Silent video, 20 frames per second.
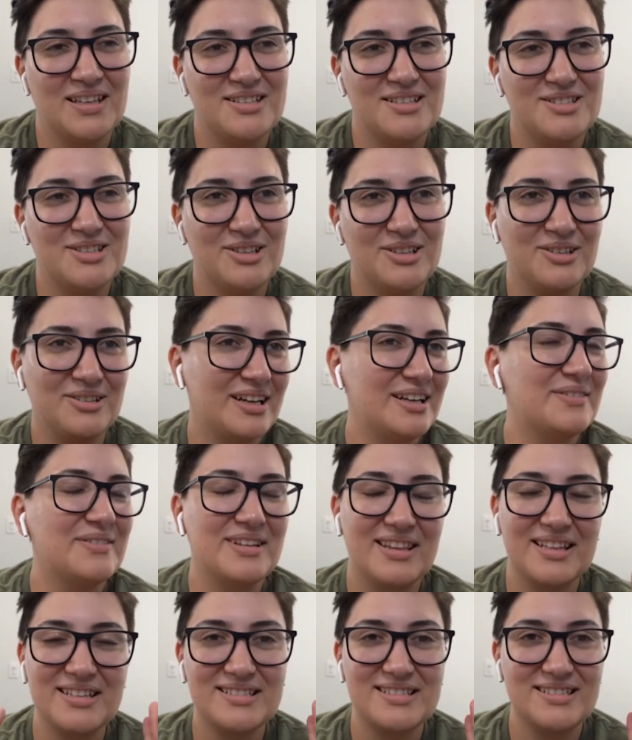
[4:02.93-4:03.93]
So
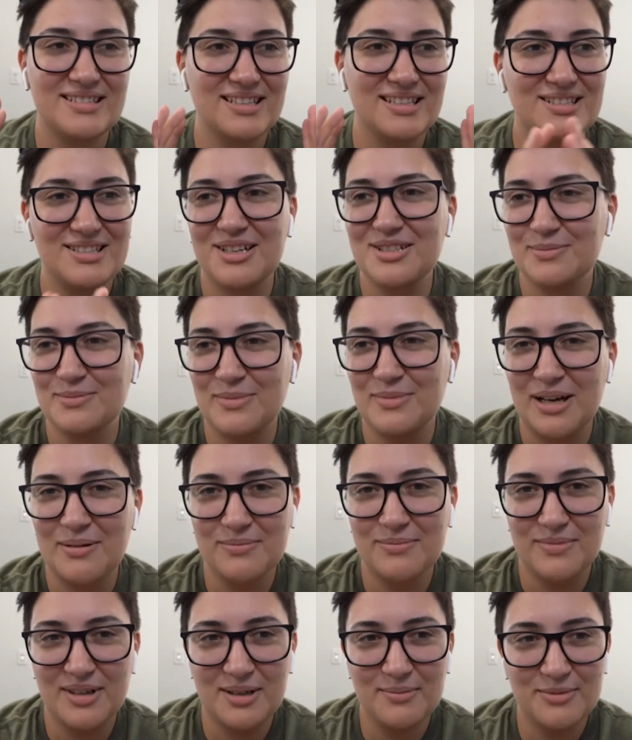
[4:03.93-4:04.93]
anyway, that's awesome.
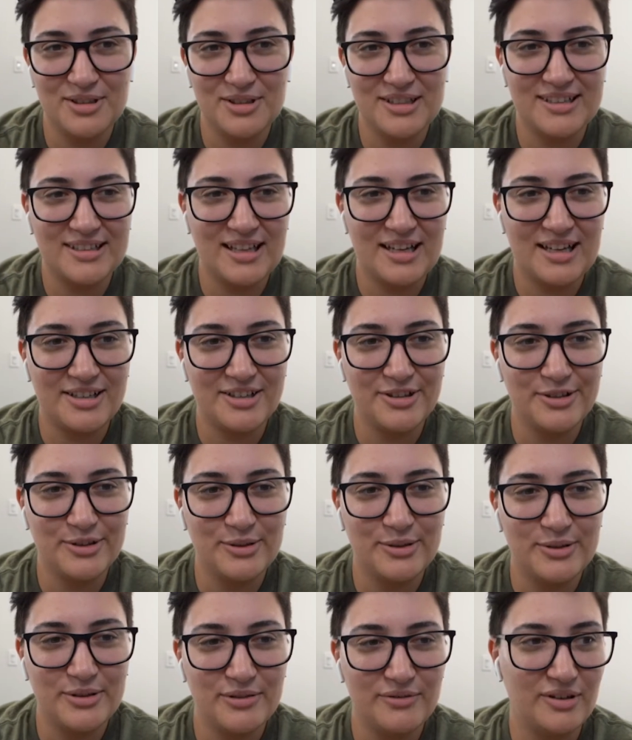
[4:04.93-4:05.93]
I'm really glad
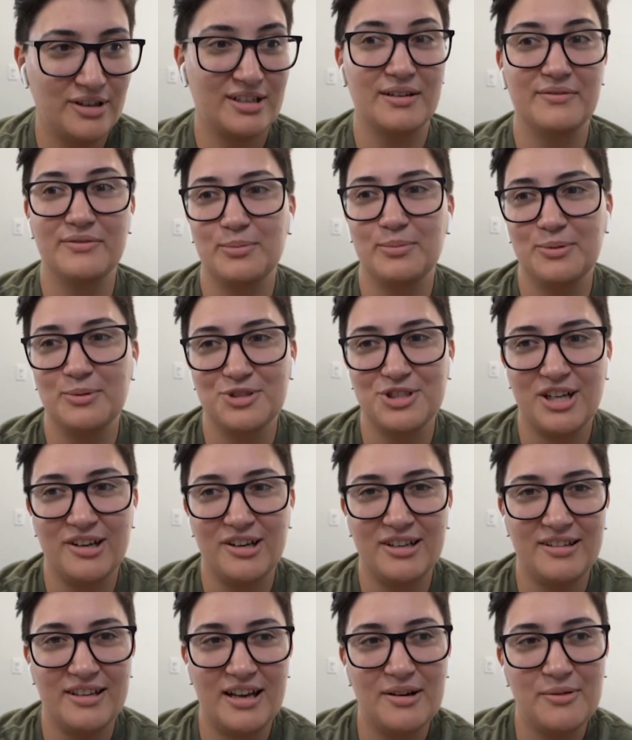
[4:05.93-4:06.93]
you felt comfortable
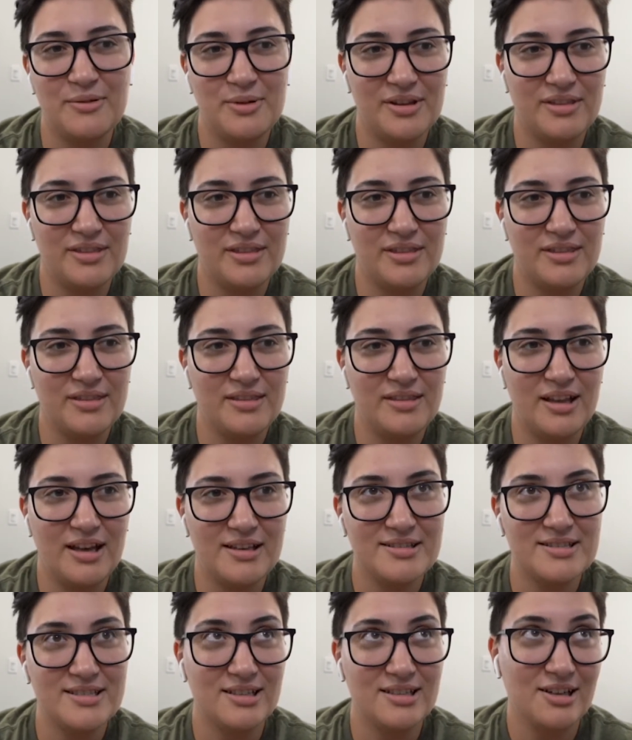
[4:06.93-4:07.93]
sharing that with
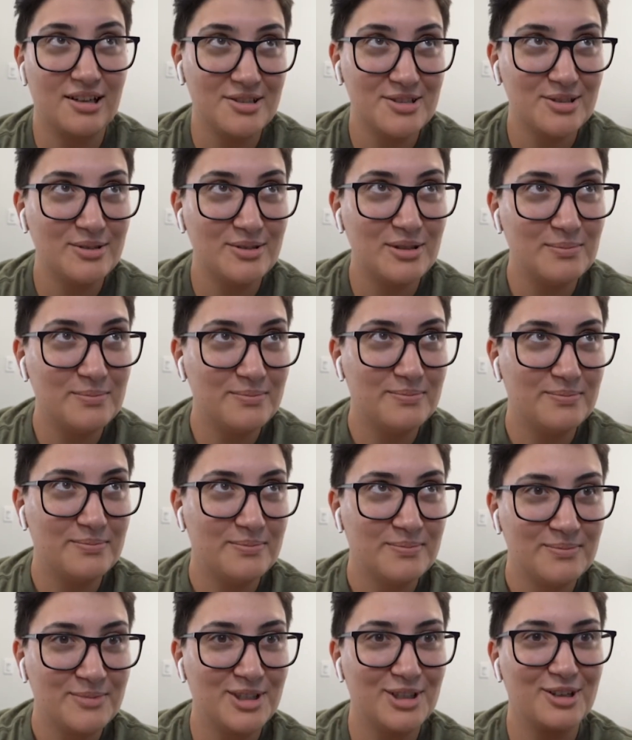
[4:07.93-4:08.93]
us. And also
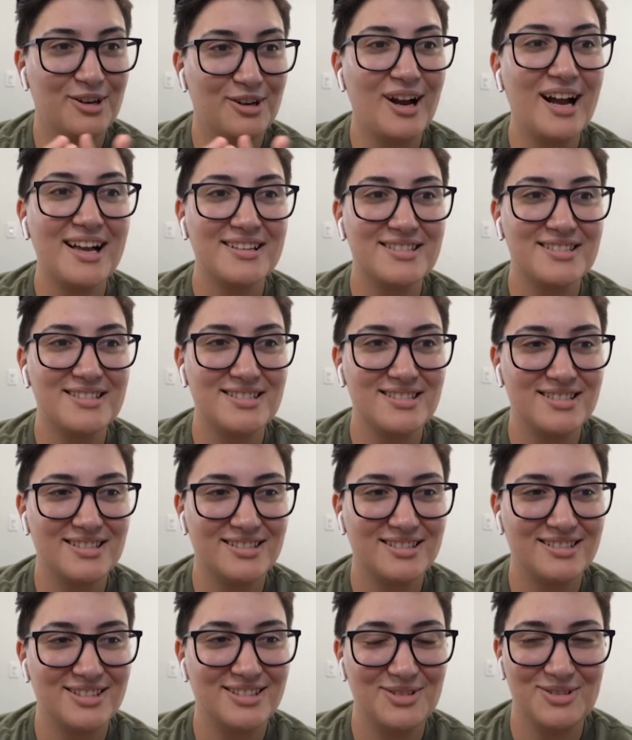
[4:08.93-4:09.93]

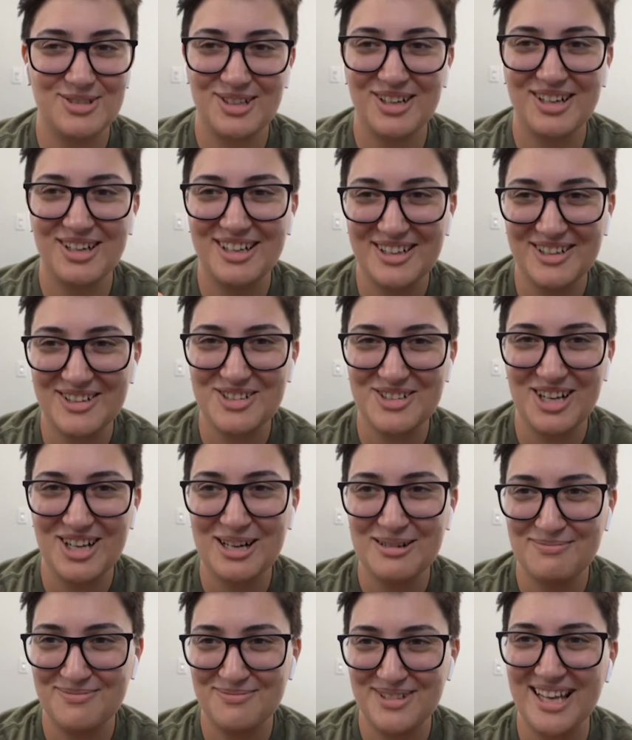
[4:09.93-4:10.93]
congrats, you started your
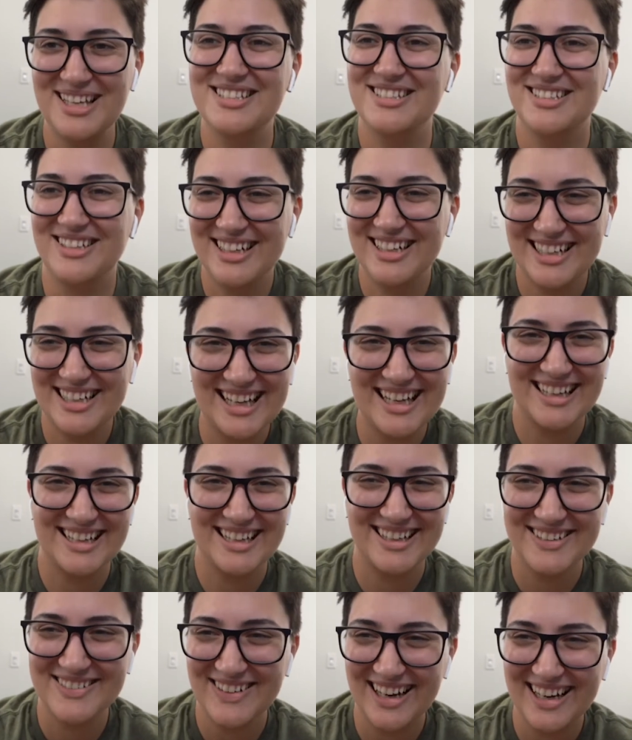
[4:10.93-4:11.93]
job
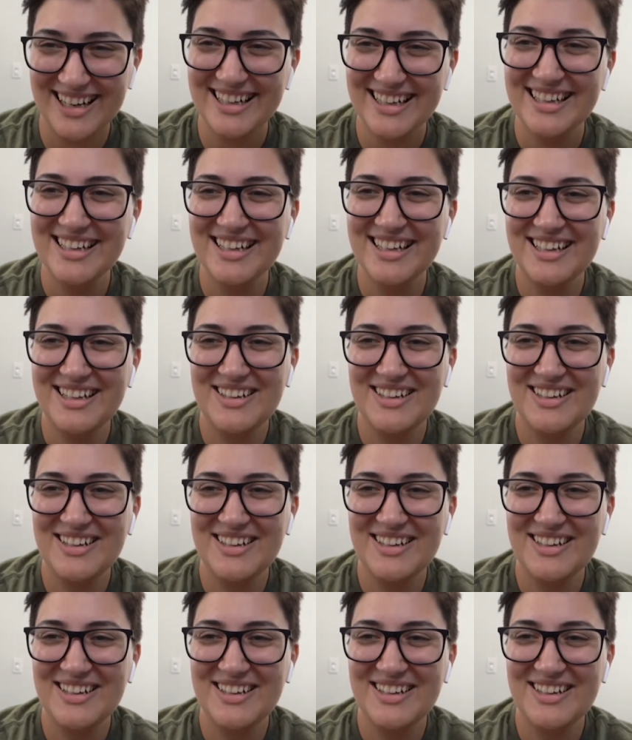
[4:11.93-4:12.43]
yesterday, right?